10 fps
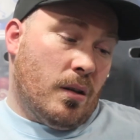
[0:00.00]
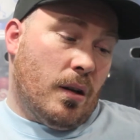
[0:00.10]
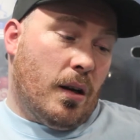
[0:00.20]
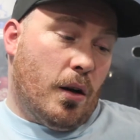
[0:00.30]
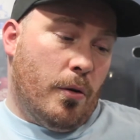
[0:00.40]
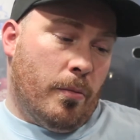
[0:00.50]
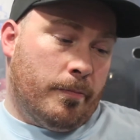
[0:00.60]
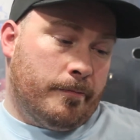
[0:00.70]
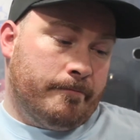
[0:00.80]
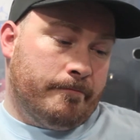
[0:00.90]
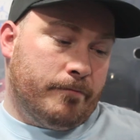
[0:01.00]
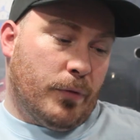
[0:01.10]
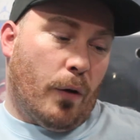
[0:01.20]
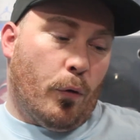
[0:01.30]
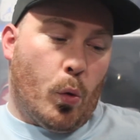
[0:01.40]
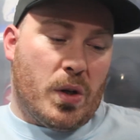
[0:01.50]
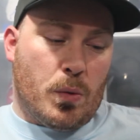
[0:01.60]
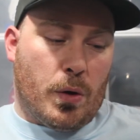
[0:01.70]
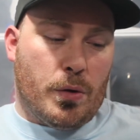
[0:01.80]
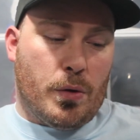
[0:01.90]
I don't know, I've always
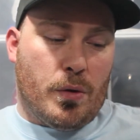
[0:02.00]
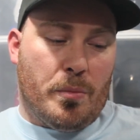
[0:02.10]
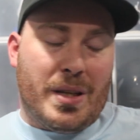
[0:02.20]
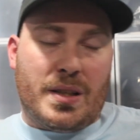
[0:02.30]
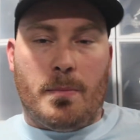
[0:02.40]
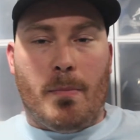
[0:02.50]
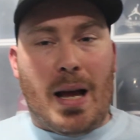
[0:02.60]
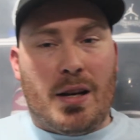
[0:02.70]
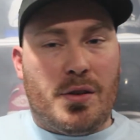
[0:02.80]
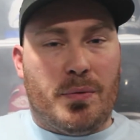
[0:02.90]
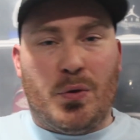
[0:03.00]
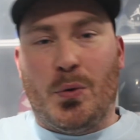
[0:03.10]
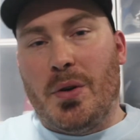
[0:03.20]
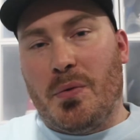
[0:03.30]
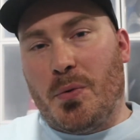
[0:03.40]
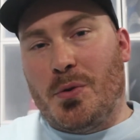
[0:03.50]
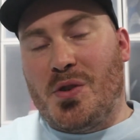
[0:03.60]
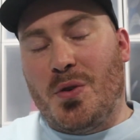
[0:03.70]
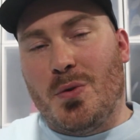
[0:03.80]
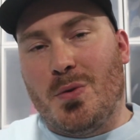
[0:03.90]
wanted to do the mix and match of two different
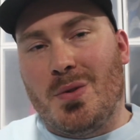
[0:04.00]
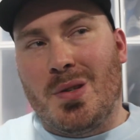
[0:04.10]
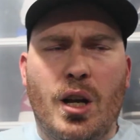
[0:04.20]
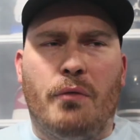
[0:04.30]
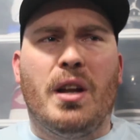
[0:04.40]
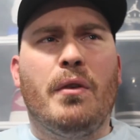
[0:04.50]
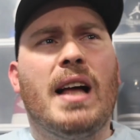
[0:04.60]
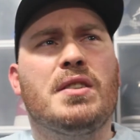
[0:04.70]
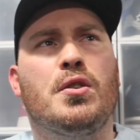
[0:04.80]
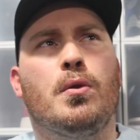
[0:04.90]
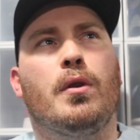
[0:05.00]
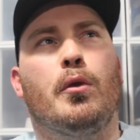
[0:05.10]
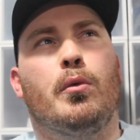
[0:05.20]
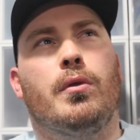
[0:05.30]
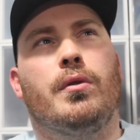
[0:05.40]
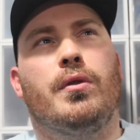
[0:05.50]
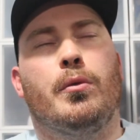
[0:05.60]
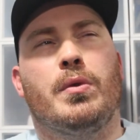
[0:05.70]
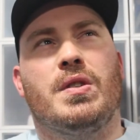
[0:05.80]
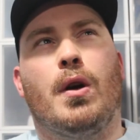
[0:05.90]
shoes. I've never had two that were,
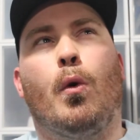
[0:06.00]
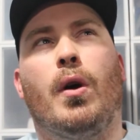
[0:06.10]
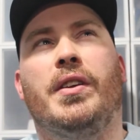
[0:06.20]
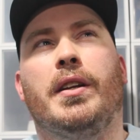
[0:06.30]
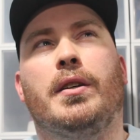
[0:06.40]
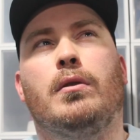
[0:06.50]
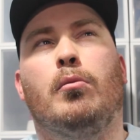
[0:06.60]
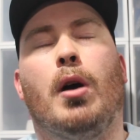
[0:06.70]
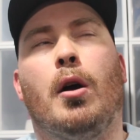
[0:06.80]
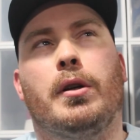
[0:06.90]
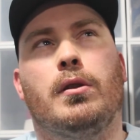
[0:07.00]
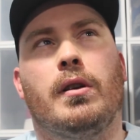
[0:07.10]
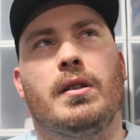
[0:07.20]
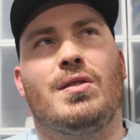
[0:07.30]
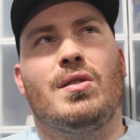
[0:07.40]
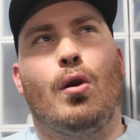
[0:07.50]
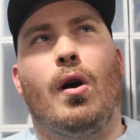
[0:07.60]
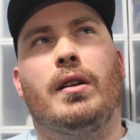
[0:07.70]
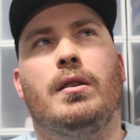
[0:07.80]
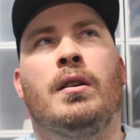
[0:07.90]
that were so identical, barring like a
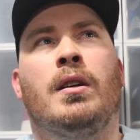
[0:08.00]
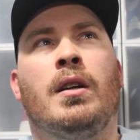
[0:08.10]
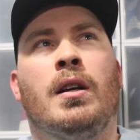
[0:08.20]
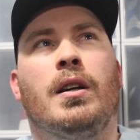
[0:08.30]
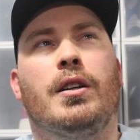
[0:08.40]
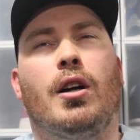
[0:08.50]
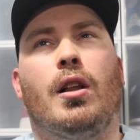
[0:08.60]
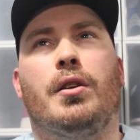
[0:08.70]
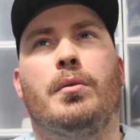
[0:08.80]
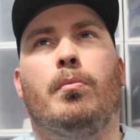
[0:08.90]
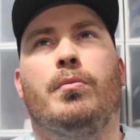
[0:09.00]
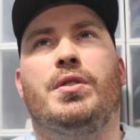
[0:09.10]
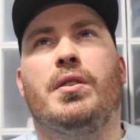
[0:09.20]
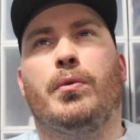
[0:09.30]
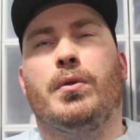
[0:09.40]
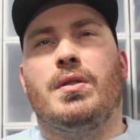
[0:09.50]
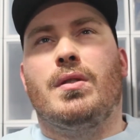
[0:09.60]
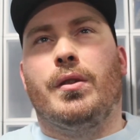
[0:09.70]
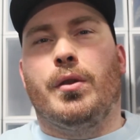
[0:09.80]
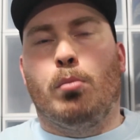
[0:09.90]
slight colored
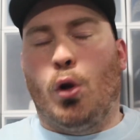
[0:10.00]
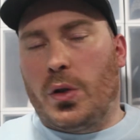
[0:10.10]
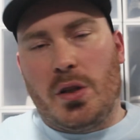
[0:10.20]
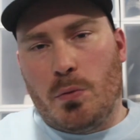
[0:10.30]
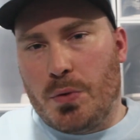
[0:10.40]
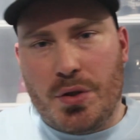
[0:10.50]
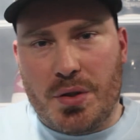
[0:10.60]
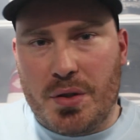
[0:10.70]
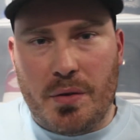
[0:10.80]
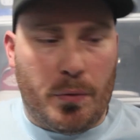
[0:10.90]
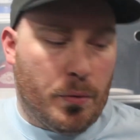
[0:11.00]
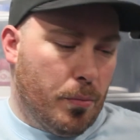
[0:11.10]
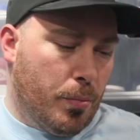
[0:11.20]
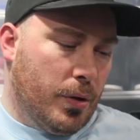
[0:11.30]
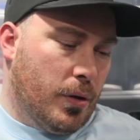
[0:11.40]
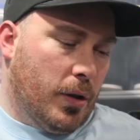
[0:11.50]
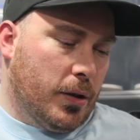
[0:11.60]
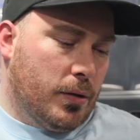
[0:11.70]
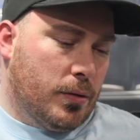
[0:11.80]
difference, like the blocking was just different, but like,